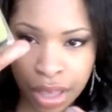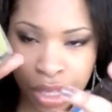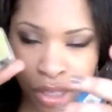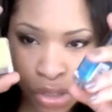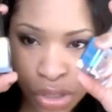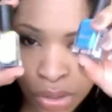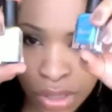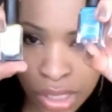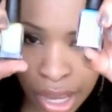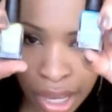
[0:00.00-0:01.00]
These two
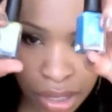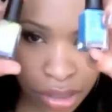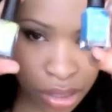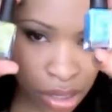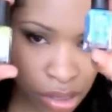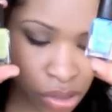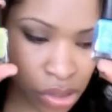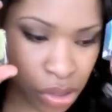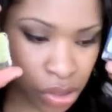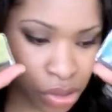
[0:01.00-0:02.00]
stain,
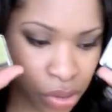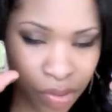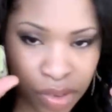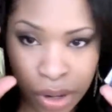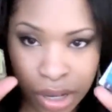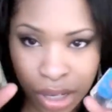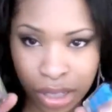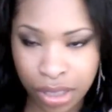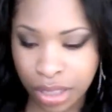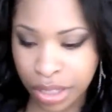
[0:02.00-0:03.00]
so you do have to wear like
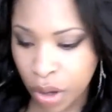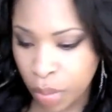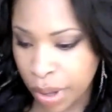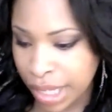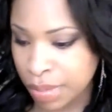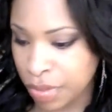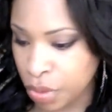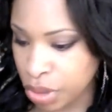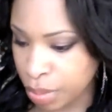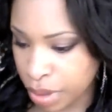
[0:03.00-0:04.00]
a good nail base
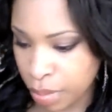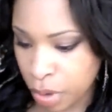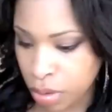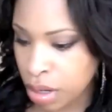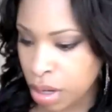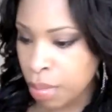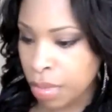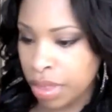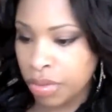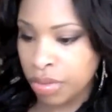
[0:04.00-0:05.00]
before you put them on.
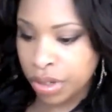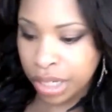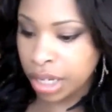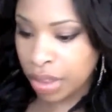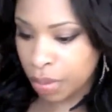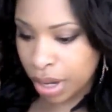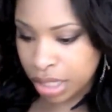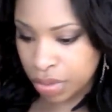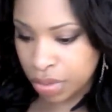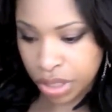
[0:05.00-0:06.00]
But they're really, otherwise
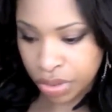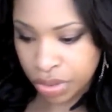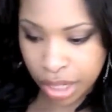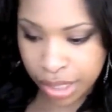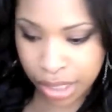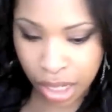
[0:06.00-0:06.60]
they're really, really nice